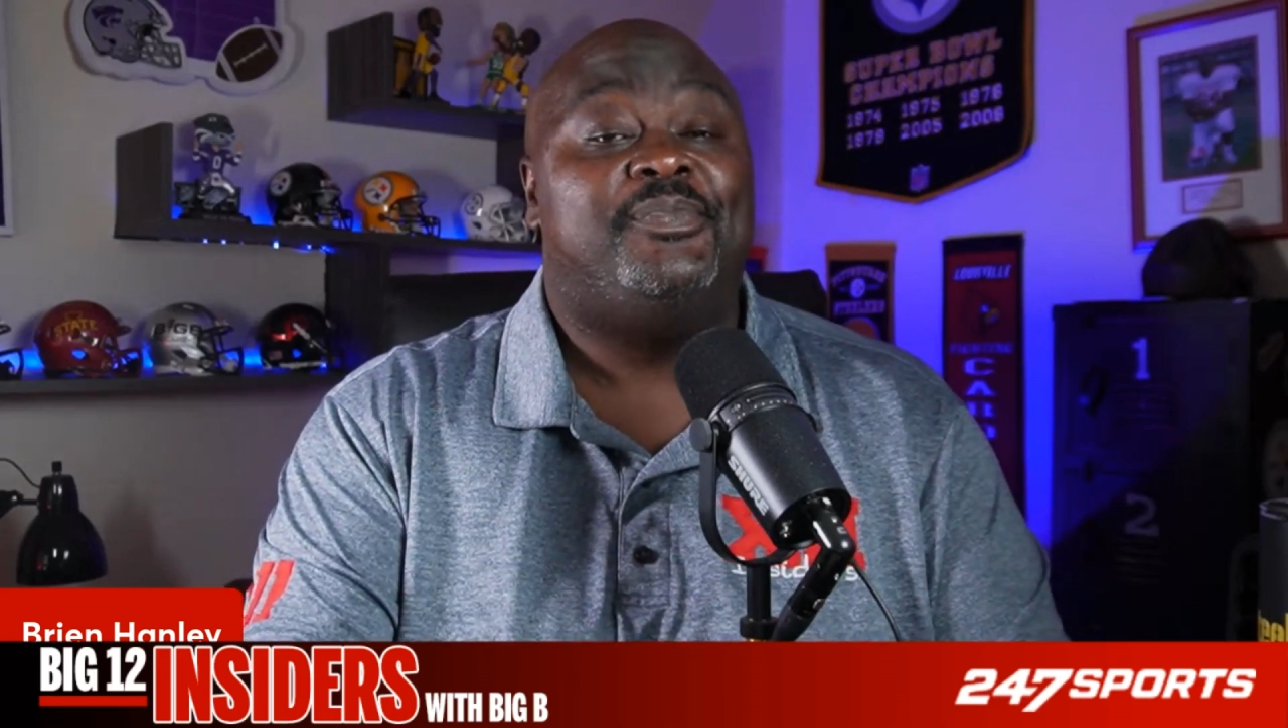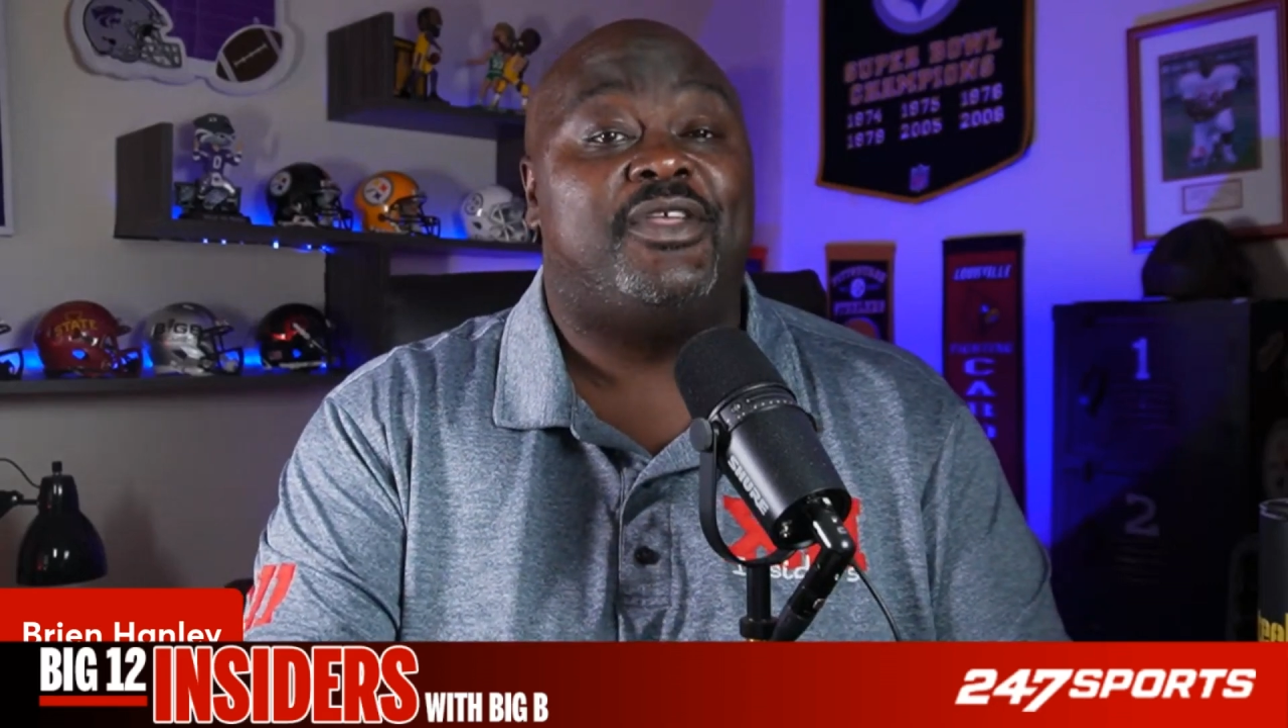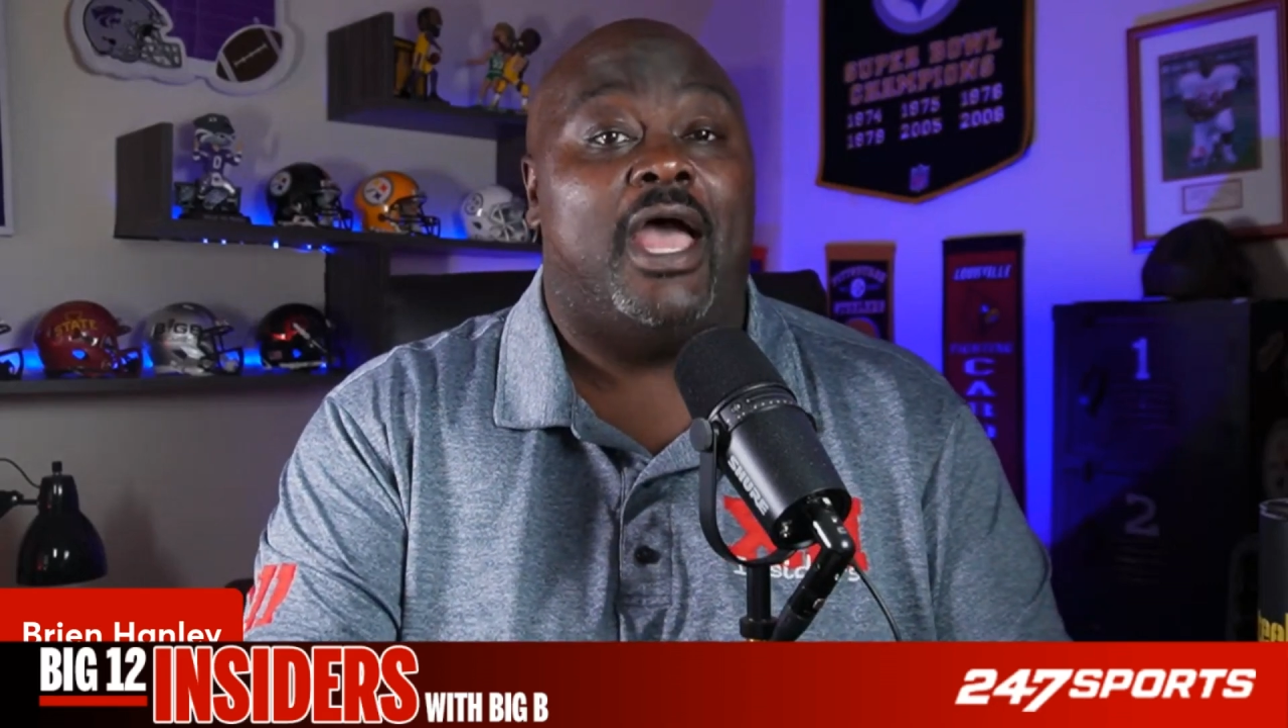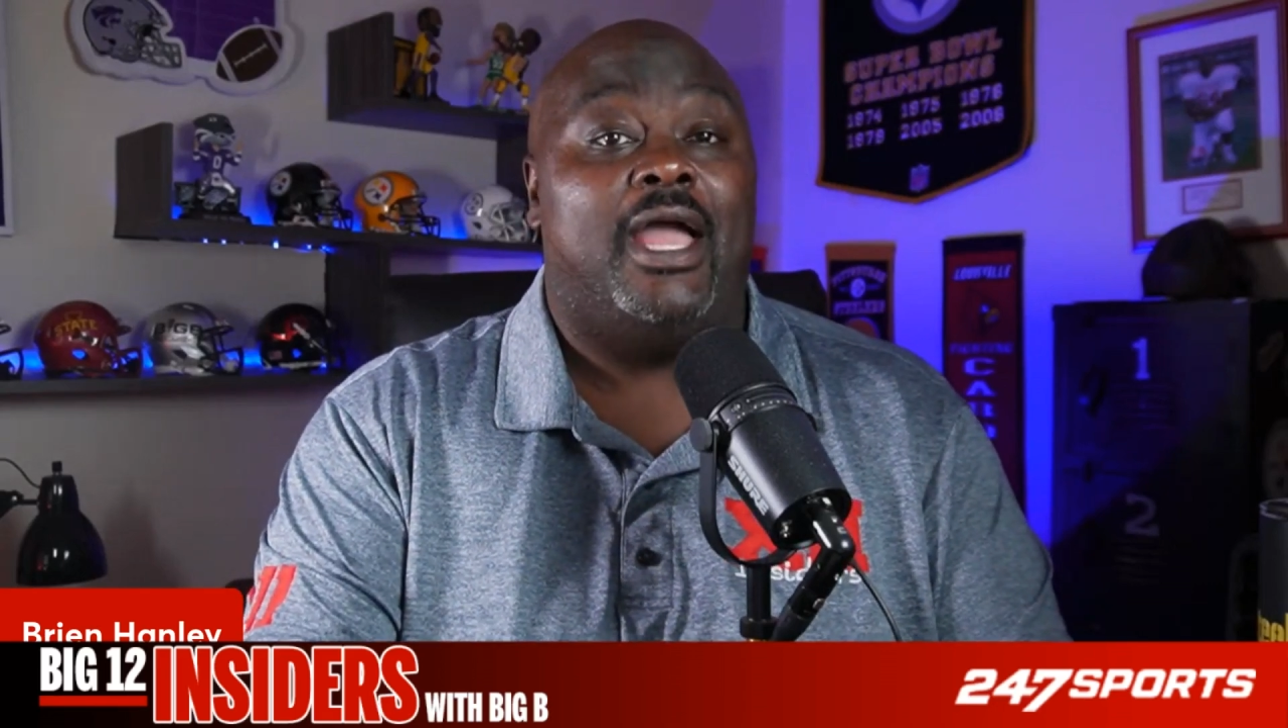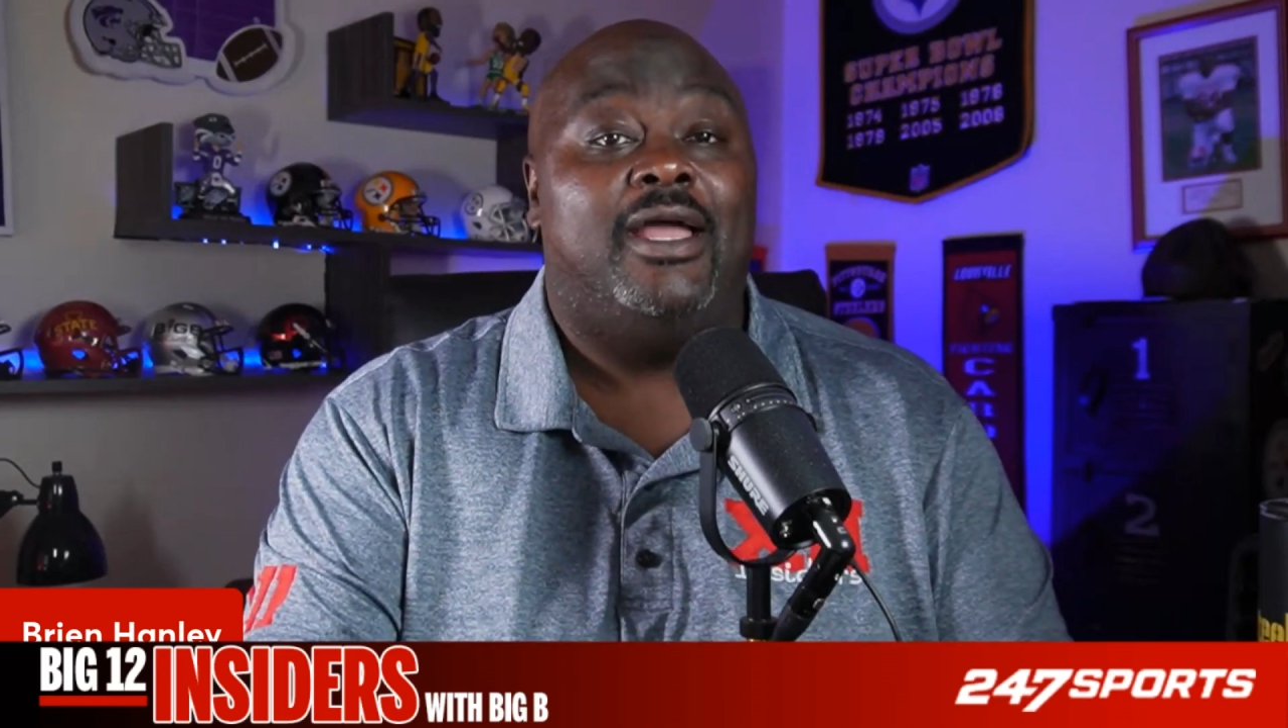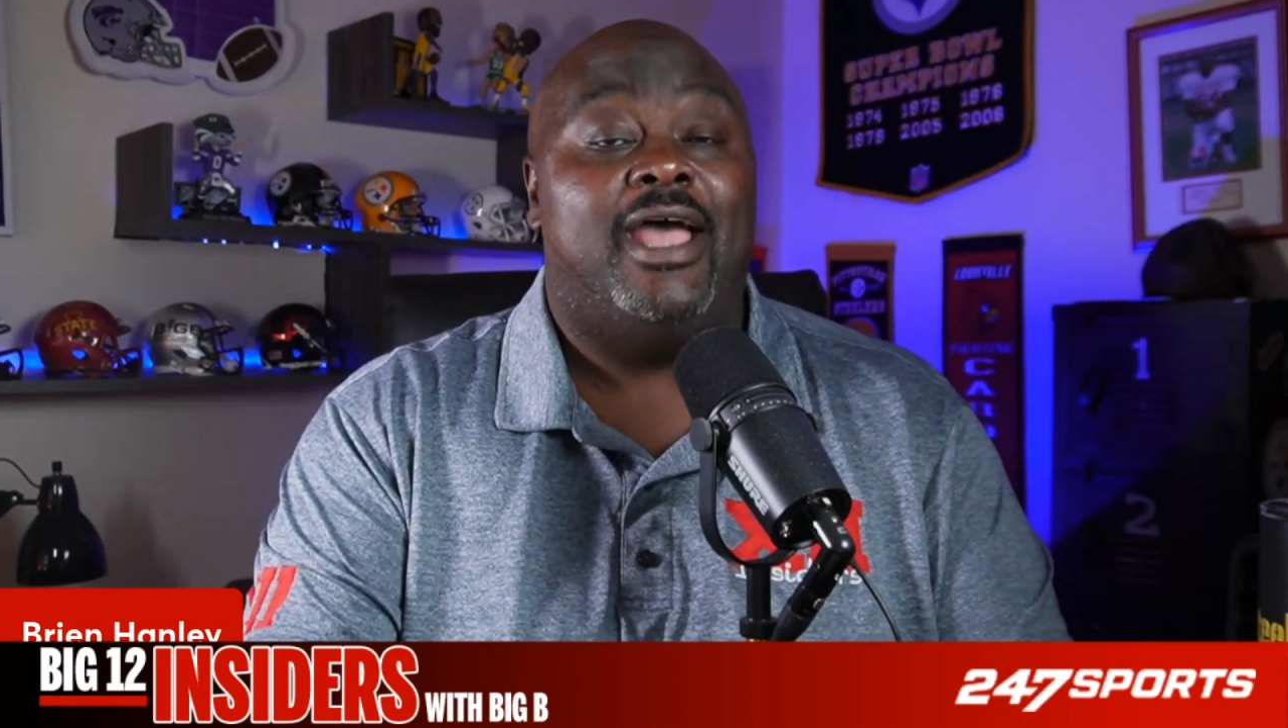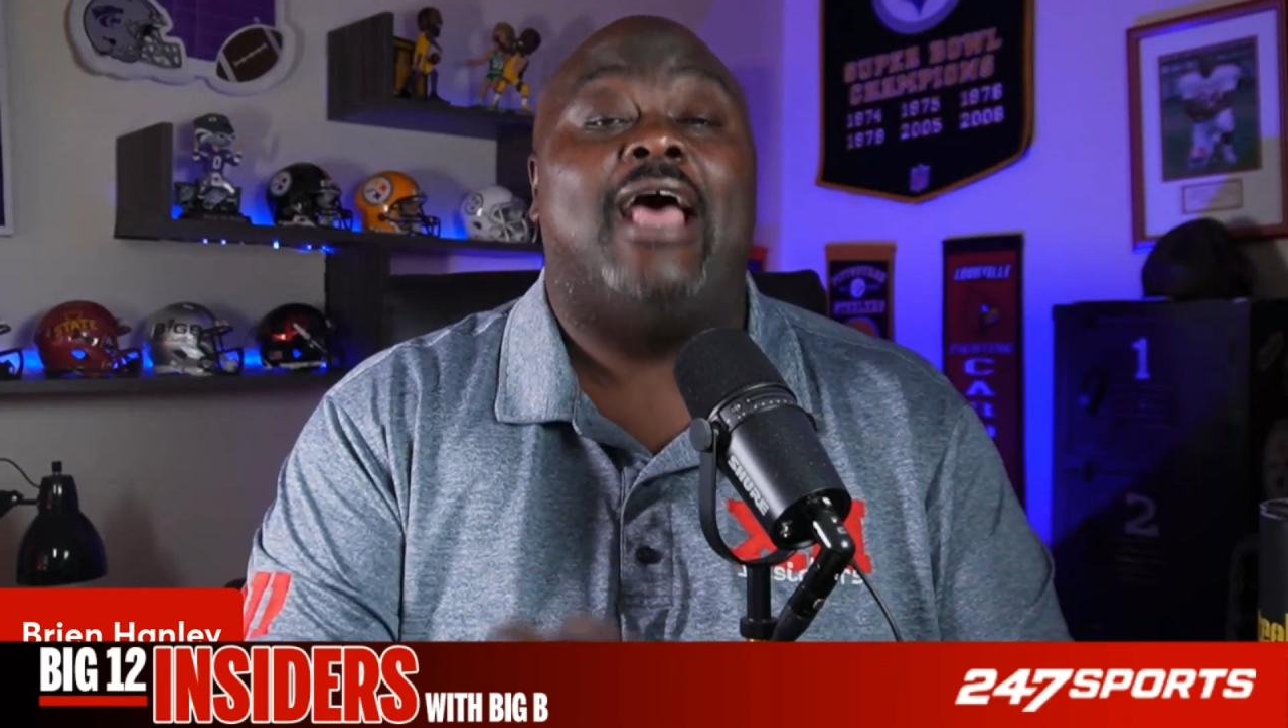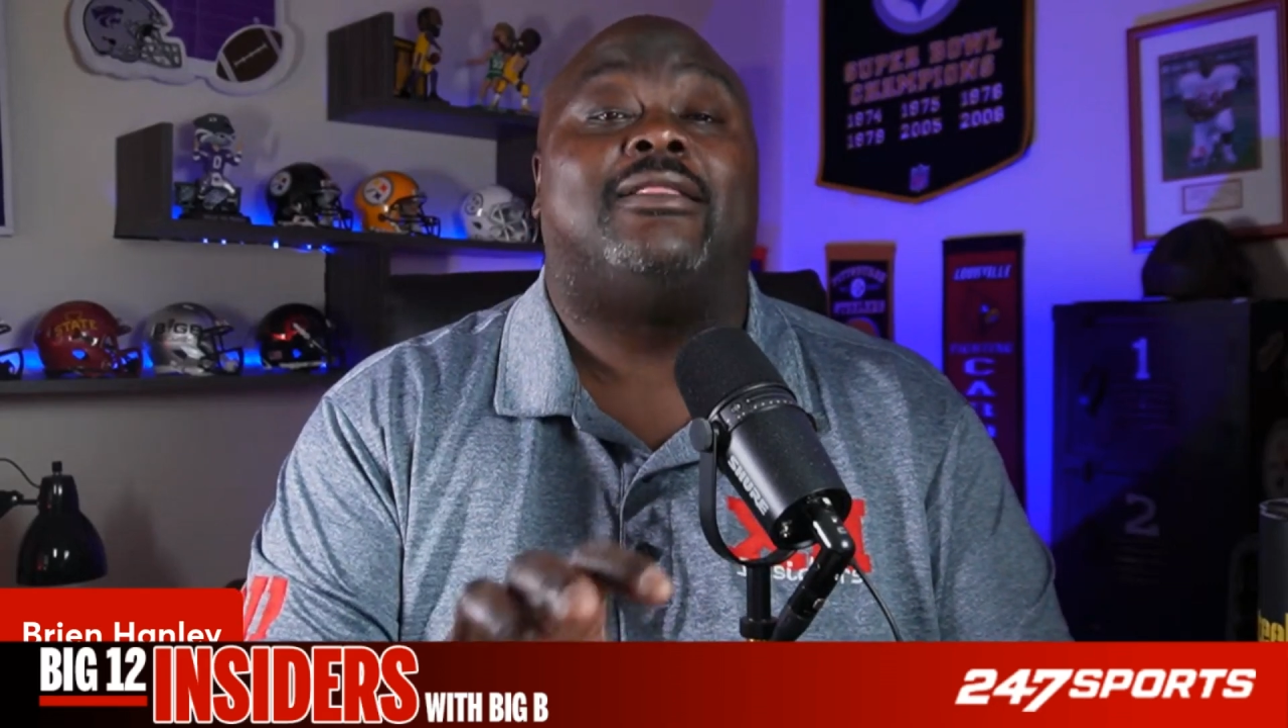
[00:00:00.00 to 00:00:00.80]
Okay, at